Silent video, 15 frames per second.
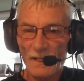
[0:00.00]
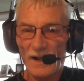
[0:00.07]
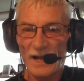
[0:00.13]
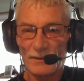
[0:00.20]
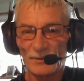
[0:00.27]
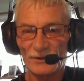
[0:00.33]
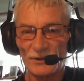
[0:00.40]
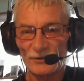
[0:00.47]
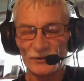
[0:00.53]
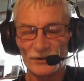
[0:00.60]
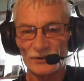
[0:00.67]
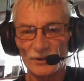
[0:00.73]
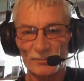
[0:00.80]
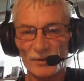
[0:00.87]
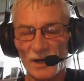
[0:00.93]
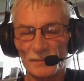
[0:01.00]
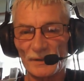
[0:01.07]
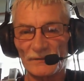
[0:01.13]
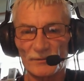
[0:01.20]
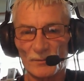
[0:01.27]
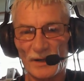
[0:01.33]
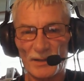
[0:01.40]
I've been using your property
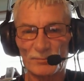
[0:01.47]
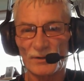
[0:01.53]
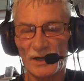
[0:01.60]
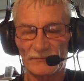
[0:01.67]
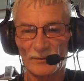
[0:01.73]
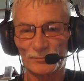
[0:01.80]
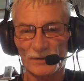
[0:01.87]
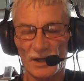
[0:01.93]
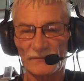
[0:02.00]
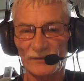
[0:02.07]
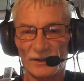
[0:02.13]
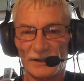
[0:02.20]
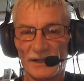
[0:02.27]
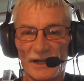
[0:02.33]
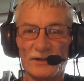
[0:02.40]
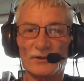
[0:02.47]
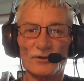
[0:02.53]
for my private profit and gain,